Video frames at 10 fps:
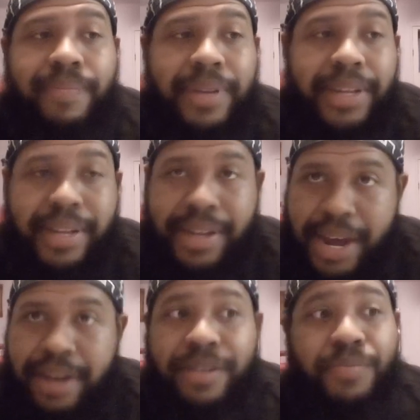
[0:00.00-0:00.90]

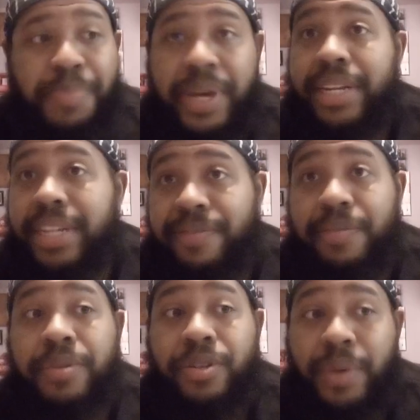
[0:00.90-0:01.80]
there's a big
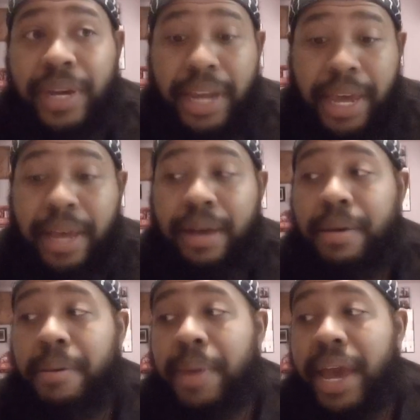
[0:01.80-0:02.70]
difference between
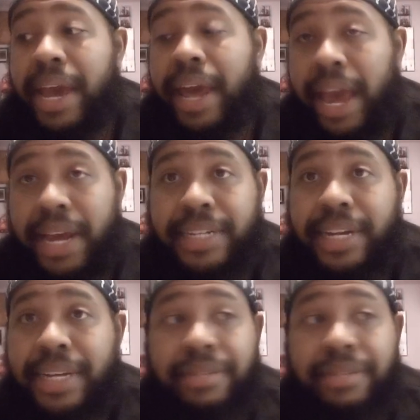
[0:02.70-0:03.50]
him and A-Chain.